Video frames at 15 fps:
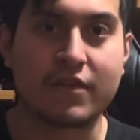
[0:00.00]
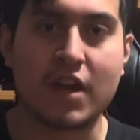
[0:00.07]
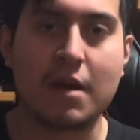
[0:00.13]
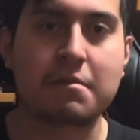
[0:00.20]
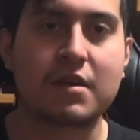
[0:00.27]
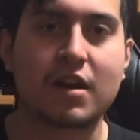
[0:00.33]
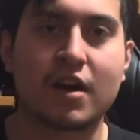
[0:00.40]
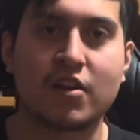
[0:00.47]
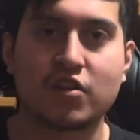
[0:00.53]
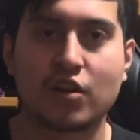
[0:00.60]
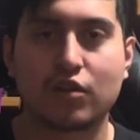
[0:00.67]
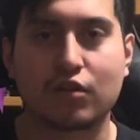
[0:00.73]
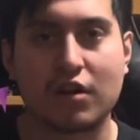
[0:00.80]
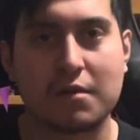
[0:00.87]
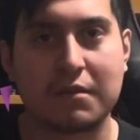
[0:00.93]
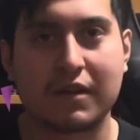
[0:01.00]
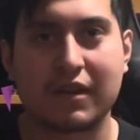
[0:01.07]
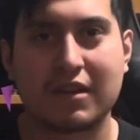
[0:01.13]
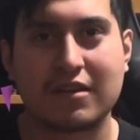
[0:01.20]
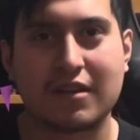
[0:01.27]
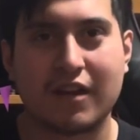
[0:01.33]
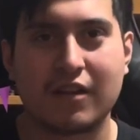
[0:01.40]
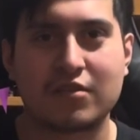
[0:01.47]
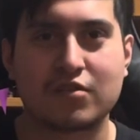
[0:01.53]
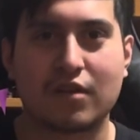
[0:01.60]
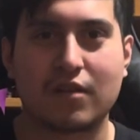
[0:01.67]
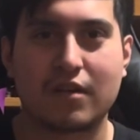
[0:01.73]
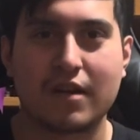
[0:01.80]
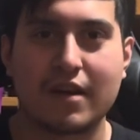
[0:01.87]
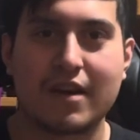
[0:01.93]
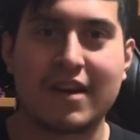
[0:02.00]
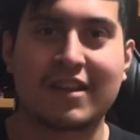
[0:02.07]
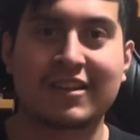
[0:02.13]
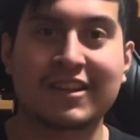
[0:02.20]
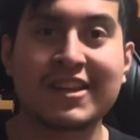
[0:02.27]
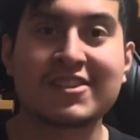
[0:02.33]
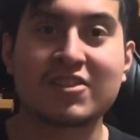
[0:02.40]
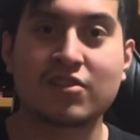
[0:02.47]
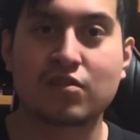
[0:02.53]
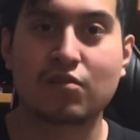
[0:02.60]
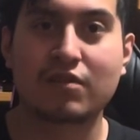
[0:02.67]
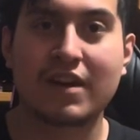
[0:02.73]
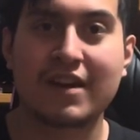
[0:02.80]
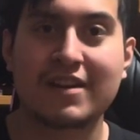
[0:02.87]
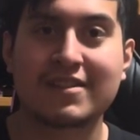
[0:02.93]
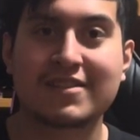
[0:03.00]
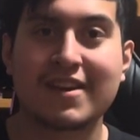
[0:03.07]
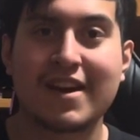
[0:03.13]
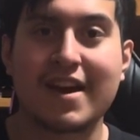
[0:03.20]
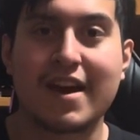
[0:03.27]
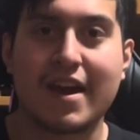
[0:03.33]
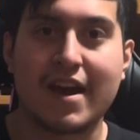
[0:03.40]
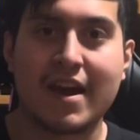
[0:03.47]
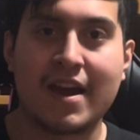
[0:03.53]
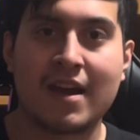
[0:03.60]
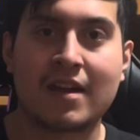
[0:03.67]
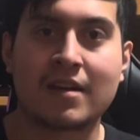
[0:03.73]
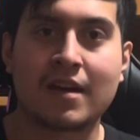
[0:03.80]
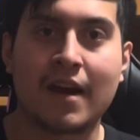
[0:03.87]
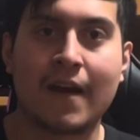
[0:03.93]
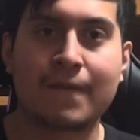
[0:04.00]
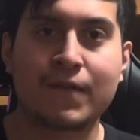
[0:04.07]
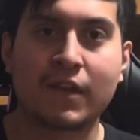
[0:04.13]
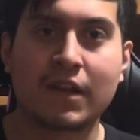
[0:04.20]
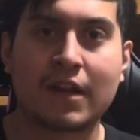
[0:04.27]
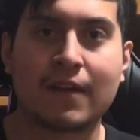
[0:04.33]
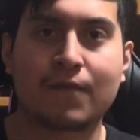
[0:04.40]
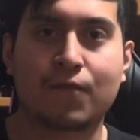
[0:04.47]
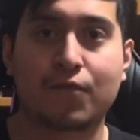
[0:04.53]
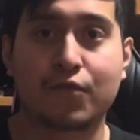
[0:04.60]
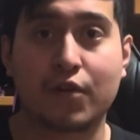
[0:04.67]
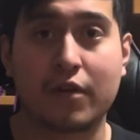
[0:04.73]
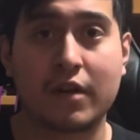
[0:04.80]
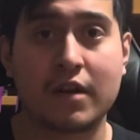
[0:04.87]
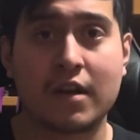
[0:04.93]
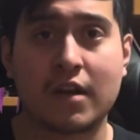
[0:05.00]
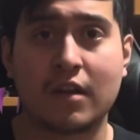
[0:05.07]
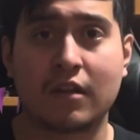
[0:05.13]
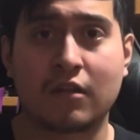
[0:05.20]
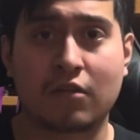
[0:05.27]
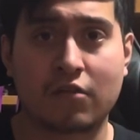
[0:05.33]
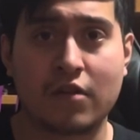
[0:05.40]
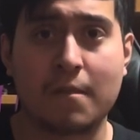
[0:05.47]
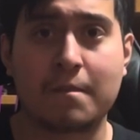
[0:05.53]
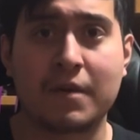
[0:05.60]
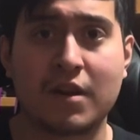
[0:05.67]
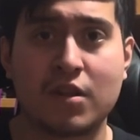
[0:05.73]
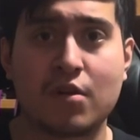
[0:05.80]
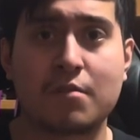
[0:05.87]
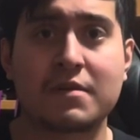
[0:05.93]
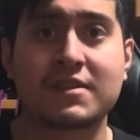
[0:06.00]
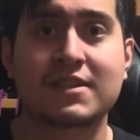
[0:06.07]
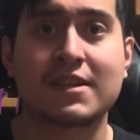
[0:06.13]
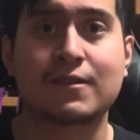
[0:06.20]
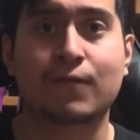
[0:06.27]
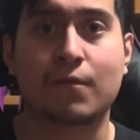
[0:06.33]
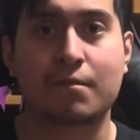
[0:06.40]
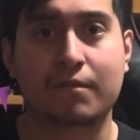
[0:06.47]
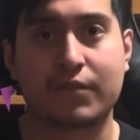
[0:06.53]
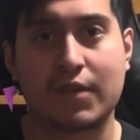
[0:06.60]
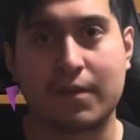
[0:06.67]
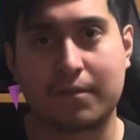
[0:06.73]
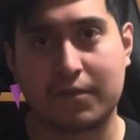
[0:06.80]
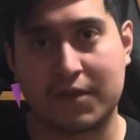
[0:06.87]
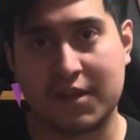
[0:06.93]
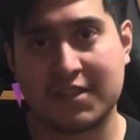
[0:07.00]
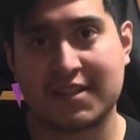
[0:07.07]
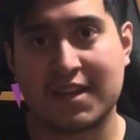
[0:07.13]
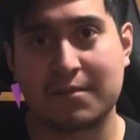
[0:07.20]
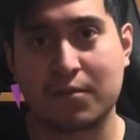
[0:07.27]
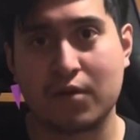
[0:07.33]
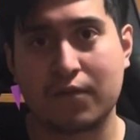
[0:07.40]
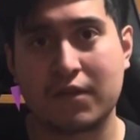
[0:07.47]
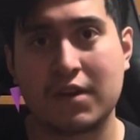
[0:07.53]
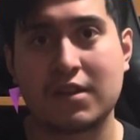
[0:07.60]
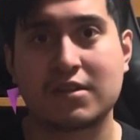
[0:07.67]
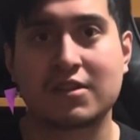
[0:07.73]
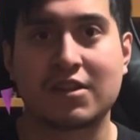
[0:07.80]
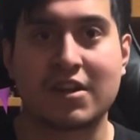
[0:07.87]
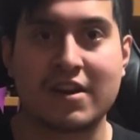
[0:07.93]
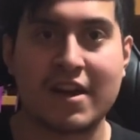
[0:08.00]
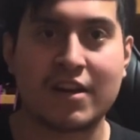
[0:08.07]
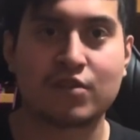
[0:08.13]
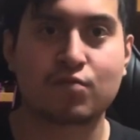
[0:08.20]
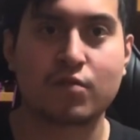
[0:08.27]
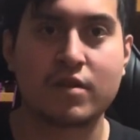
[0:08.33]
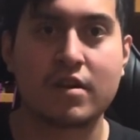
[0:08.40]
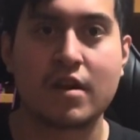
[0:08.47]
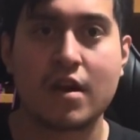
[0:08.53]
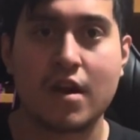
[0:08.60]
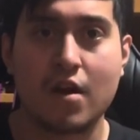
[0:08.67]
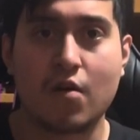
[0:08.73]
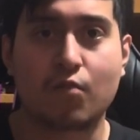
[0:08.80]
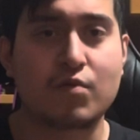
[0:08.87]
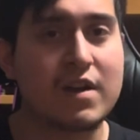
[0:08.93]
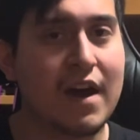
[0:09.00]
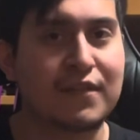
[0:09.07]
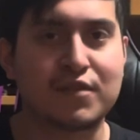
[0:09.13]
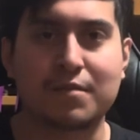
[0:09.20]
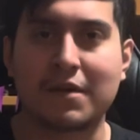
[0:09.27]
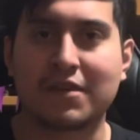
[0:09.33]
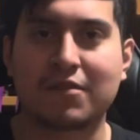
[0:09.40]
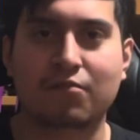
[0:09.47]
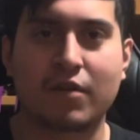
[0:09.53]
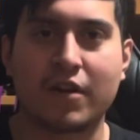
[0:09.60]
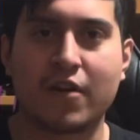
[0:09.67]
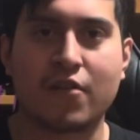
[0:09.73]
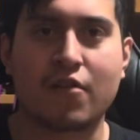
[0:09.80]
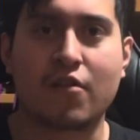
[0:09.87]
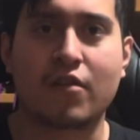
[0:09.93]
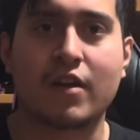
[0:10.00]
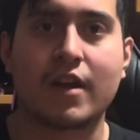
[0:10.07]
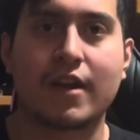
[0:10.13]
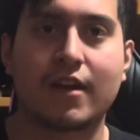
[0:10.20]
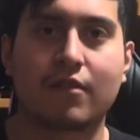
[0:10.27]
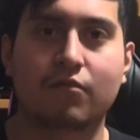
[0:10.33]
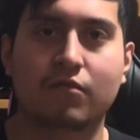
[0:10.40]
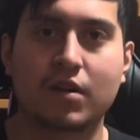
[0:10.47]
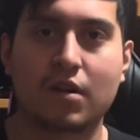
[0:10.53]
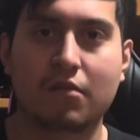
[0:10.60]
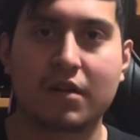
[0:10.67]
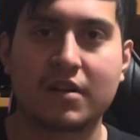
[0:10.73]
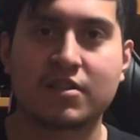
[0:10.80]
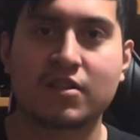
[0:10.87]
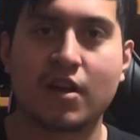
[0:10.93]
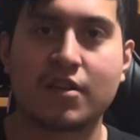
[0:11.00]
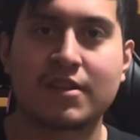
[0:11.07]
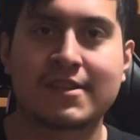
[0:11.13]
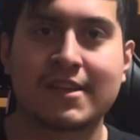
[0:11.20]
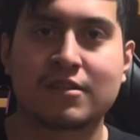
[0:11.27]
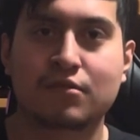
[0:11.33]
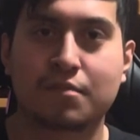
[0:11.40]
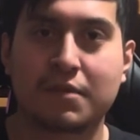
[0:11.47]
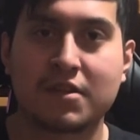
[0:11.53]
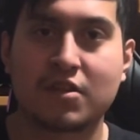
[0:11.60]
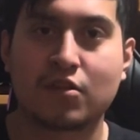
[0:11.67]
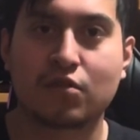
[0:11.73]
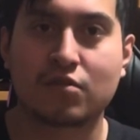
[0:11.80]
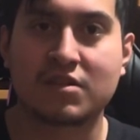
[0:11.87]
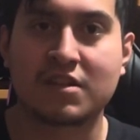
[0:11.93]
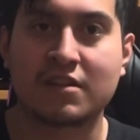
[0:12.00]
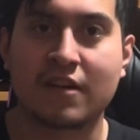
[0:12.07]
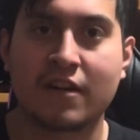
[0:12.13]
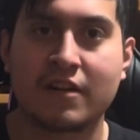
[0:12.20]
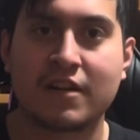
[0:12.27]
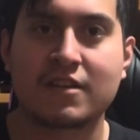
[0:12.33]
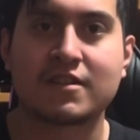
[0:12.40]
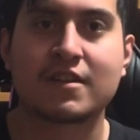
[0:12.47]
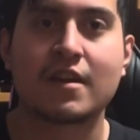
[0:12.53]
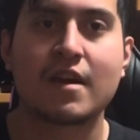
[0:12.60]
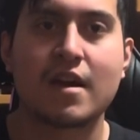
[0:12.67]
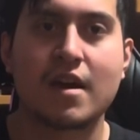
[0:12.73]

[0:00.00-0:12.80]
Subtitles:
It made $130 million in less than 2 days. And I feel like if they're going to learn a bit of their mistakes from this movie to the next one, we have to make it rated R. We already saw the test with PG-13 audience.